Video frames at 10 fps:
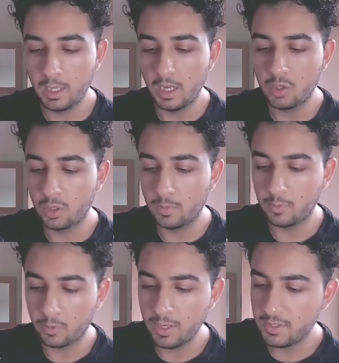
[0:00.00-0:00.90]
In terms of
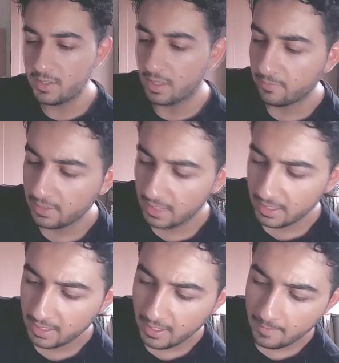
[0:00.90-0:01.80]
creases, I feel
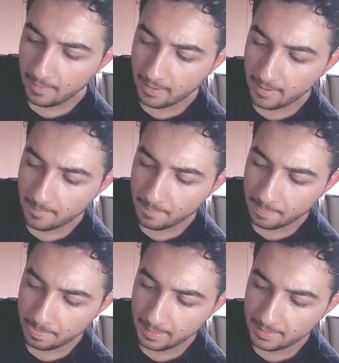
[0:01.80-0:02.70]
like
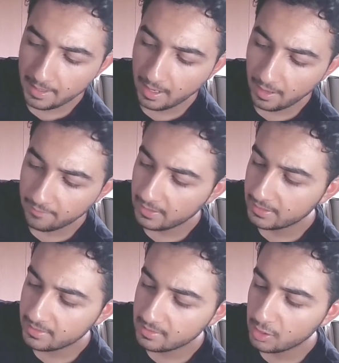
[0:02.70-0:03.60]
yeah, I feel like
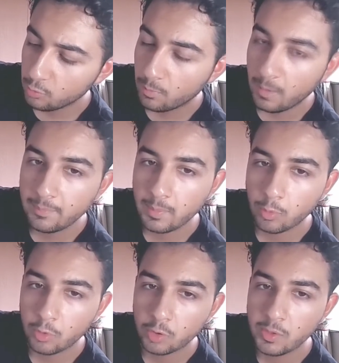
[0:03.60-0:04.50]
this leather might be
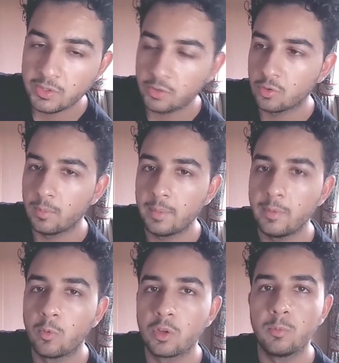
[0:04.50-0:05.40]
prone to creasing, so it might
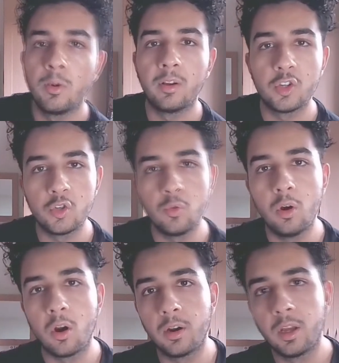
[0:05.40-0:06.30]
be worth wearing a shoe
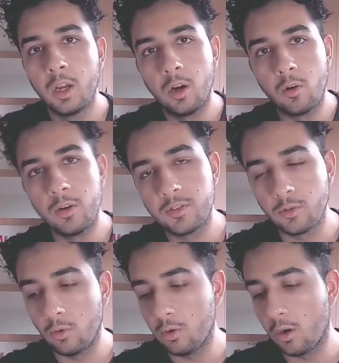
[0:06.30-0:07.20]
guard or a
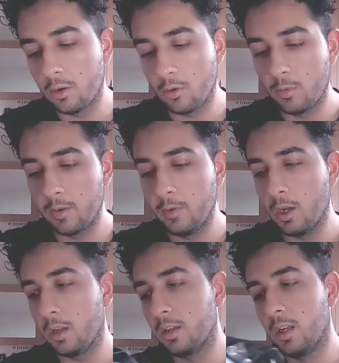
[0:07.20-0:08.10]
sole guard or whatever you got.